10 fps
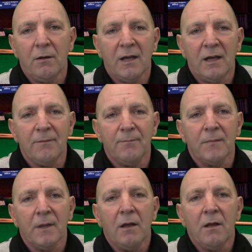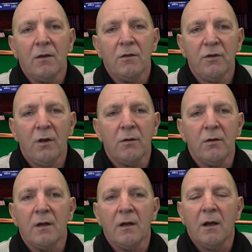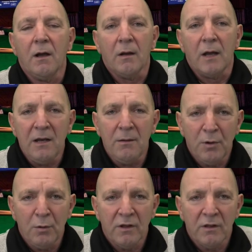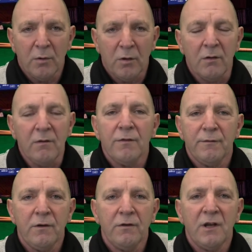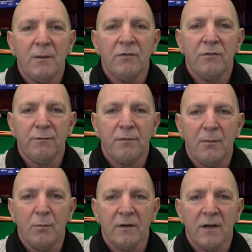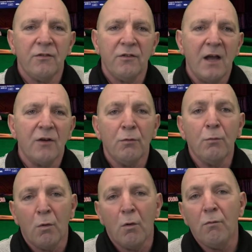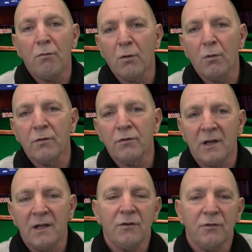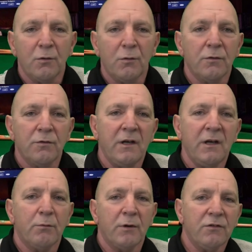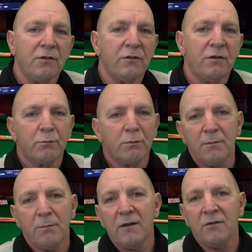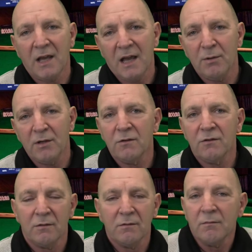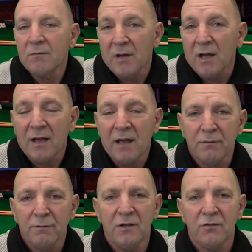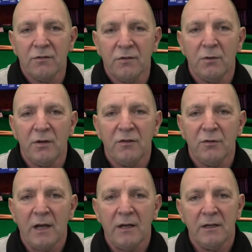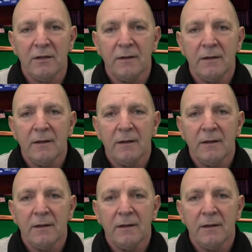Okay, so in building the model, the first step is the framework. That's the actual wall, floor, ceilings, doors, any recesses, rebates, cabinets and, and other features that we need to add in.